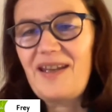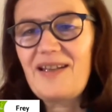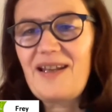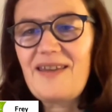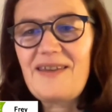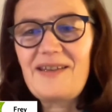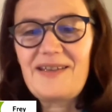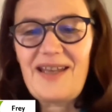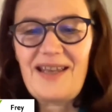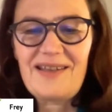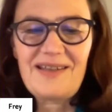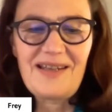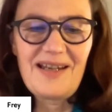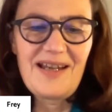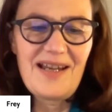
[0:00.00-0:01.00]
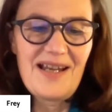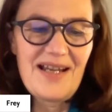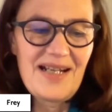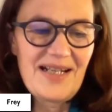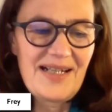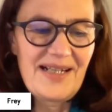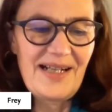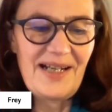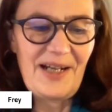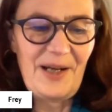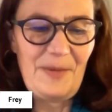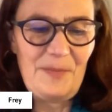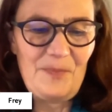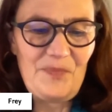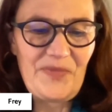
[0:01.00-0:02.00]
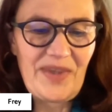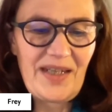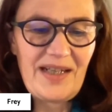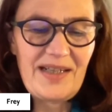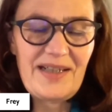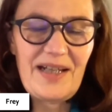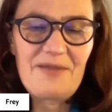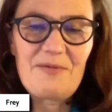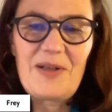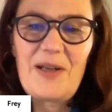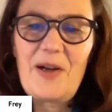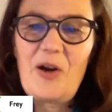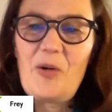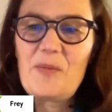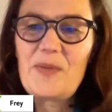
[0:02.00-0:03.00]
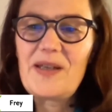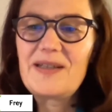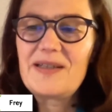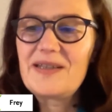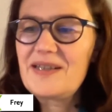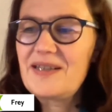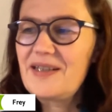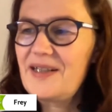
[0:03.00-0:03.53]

And I think that I really hope that